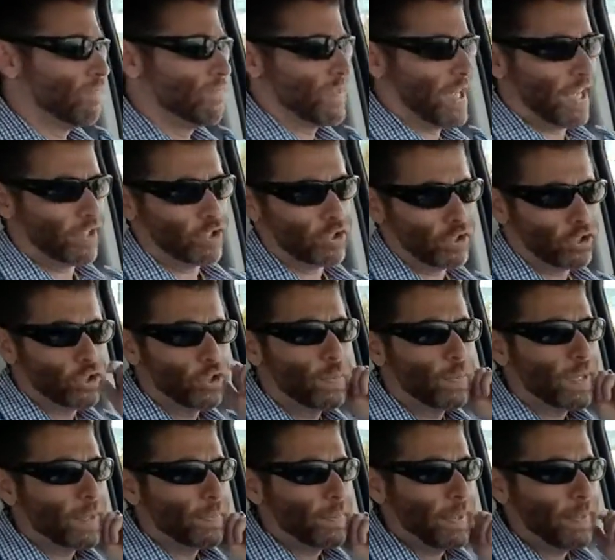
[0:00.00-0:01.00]
Not sure too
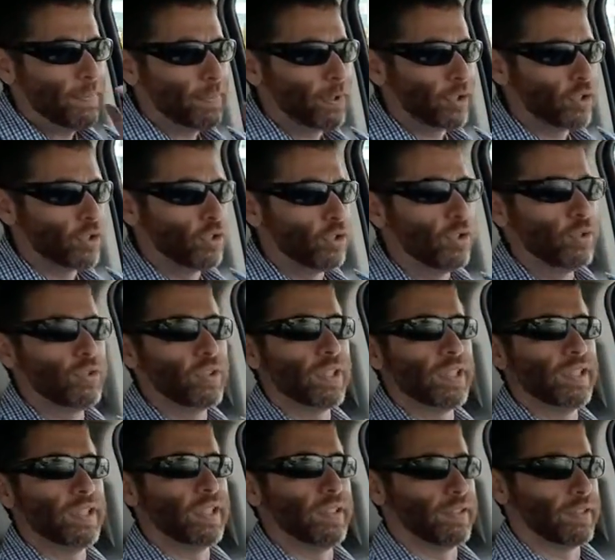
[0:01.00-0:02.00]
many people are
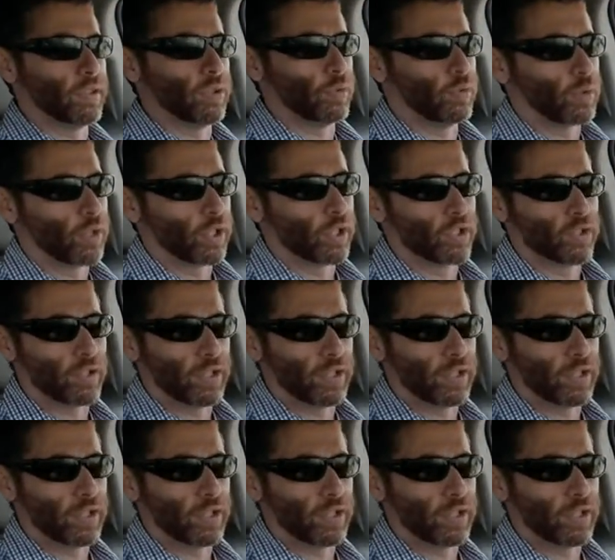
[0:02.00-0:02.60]
using these as work